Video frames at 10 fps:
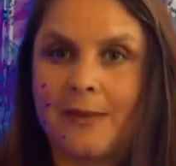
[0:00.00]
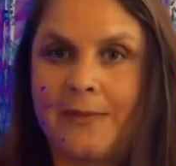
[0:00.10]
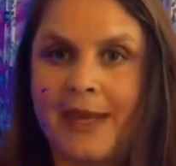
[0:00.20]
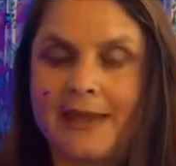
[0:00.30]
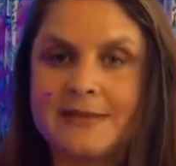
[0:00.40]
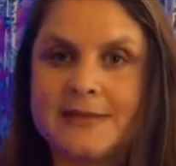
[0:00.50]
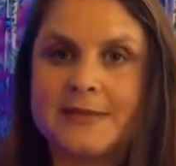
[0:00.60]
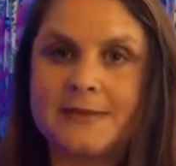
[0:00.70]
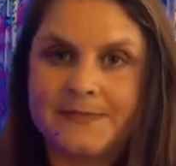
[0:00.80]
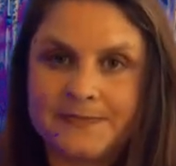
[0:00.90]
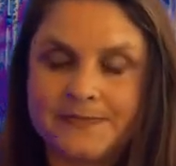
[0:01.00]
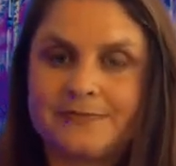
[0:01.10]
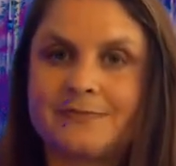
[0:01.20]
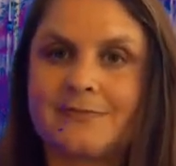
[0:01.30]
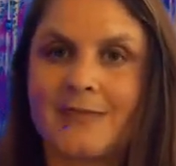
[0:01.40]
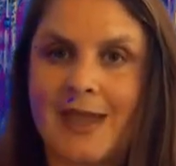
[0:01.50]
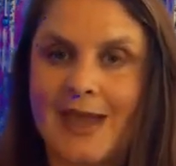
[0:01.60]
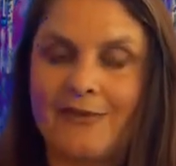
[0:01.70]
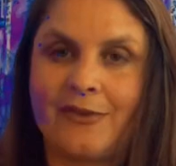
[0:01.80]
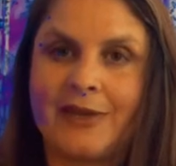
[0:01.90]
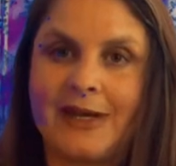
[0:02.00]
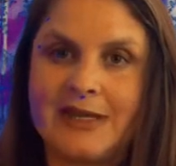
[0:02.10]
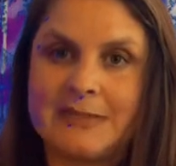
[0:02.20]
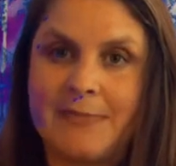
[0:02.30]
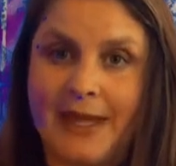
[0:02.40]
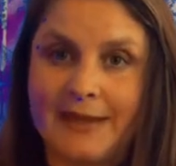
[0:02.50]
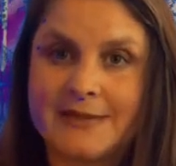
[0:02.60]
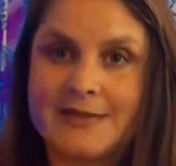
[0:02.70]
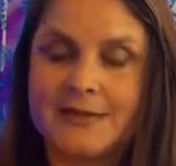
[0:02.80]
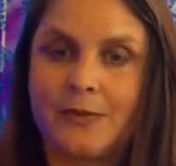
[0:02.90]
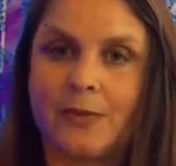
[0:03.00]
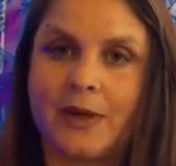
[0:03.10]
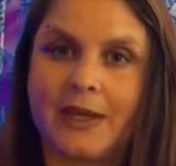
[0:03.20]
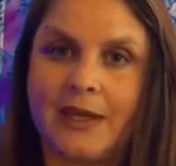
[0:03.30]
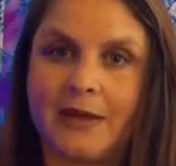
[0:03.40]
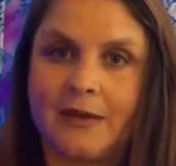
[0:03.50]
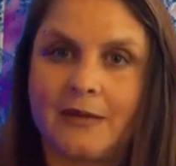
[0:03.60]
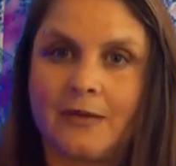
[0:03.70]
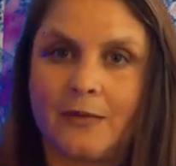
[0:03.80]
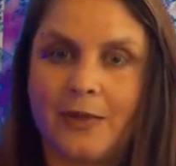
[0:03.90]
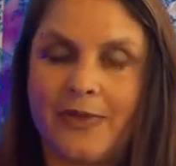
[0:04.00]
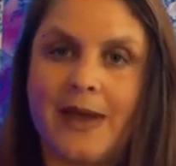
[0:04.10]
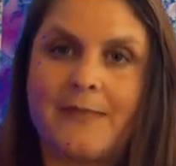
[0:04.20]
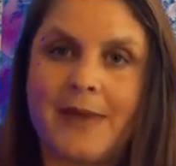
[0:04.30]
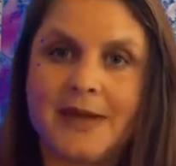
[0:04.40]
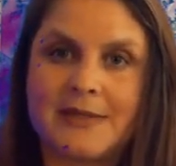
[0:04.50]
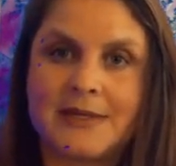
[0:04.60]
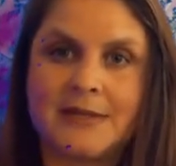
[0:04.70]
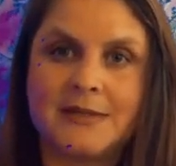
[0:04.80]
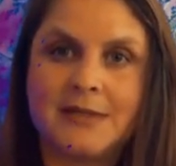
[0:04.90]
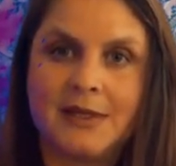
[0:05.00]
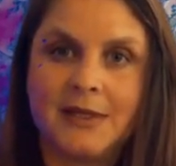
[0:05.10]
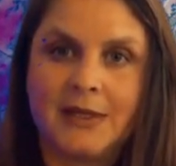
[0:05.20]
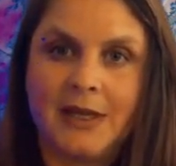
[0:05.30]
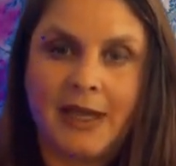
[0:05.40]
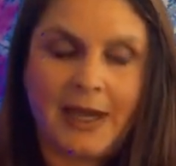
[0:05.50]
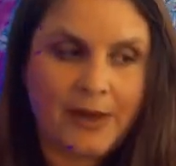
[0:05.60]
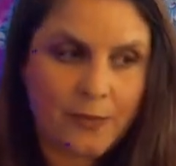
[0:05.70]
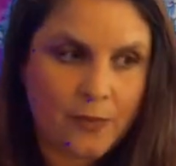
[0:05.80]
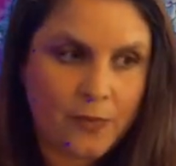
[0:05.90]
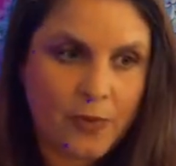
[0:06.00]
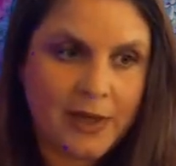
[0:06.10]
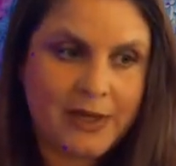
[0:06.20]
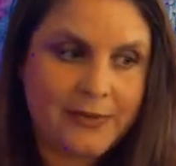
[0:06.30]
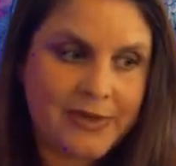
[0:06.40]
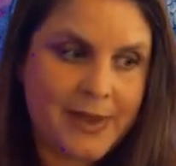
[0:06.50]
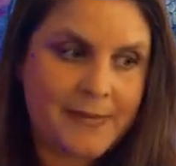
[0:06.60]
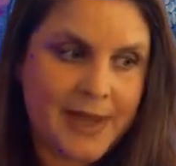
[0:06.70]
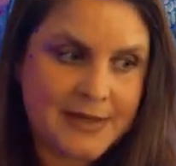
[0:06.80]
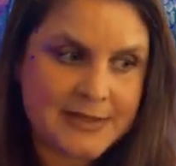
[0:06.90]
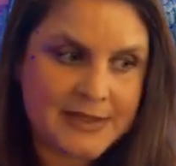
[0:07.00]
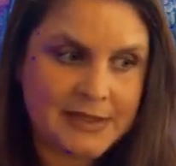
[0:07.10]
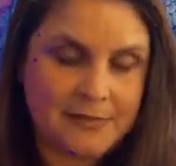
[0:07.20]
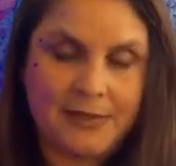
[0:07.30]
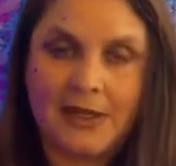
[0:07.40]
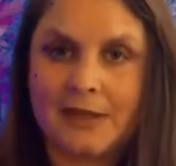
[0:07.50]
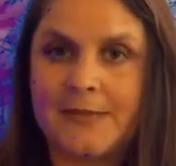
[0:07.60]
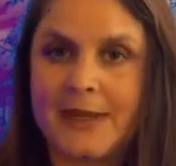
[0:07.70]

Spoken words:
base, had a really nice base working with that medicine. And working with that medicine and being in